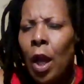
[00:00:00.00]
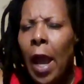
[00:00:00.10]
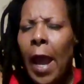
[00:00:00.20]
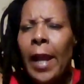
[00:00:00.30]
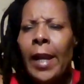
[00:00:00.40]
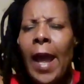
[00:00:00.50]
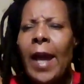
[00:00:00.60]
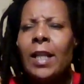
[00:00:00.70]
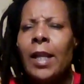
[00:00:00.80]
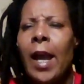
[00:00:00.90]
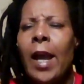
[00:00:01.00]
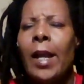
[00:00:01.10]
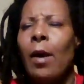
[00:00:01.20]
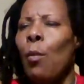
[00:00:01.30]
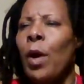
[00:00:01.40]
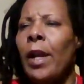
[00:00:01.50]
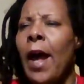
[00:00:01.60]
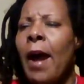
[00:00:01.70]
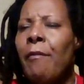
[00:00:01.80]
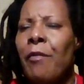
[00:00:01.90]
And with
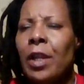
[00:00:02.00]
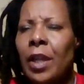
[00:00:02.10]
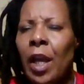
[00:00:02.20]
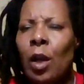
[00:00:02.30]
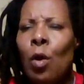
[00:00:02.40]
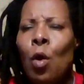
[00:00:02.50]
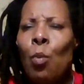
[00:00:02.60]
everything,